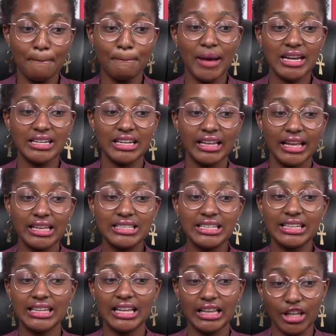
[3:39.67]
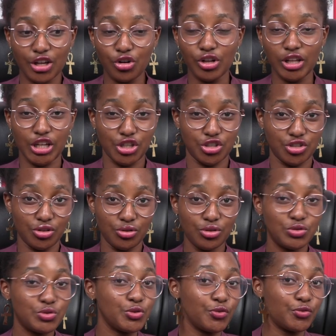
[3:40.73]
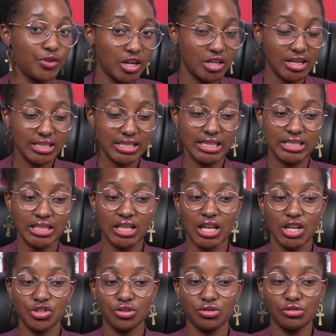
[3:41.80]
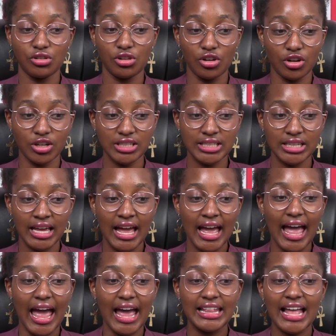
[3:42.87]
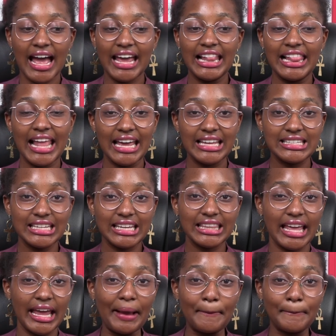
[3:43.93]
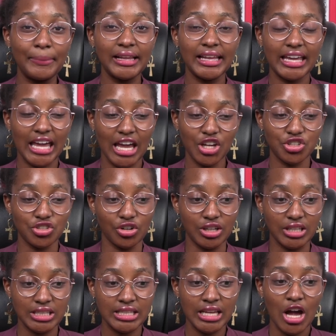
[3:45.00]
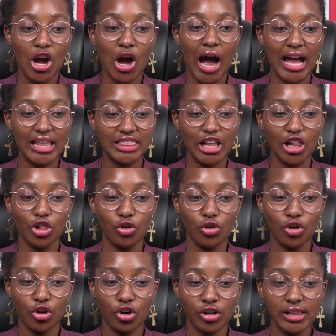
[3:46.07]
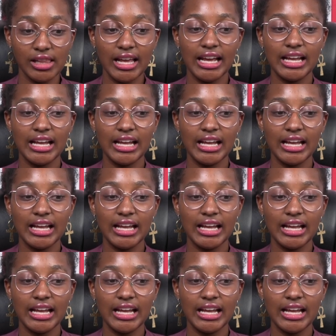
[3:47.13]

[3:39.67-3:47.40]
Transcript: by relating the legal issue to various international laws and highlighting the implications at the local,